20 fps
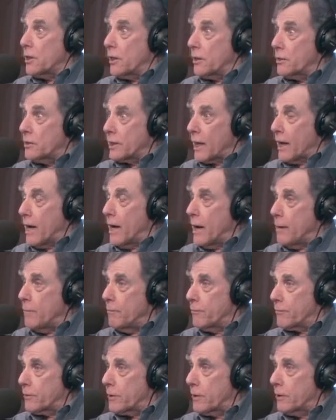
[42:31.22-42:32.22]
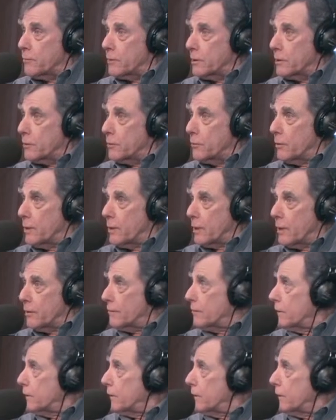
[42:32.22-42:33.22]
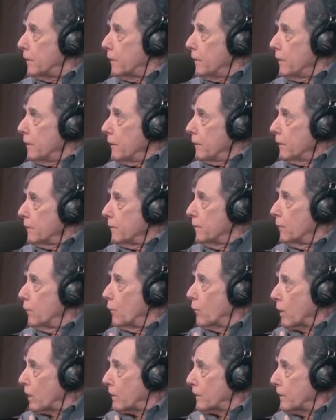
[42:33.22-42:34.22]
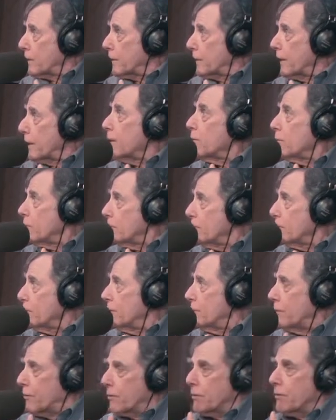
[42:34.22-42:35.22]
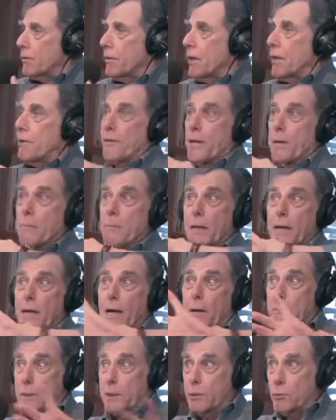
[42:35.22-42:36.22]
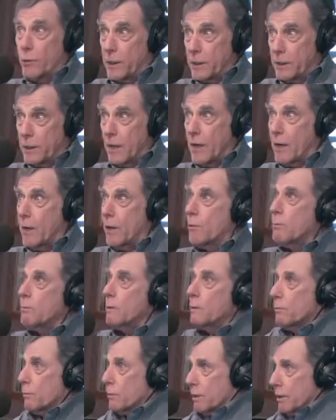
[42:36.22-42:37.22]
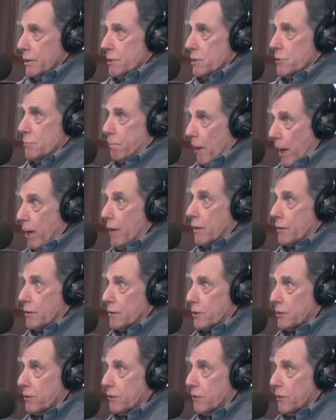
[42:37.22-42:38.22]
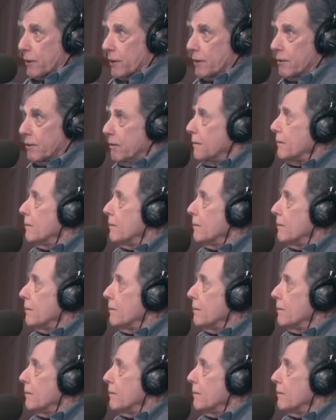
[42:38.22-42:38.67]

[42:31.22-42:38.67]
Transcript: there time for them to do any of the work that they may not be doing now but would aspire to doing.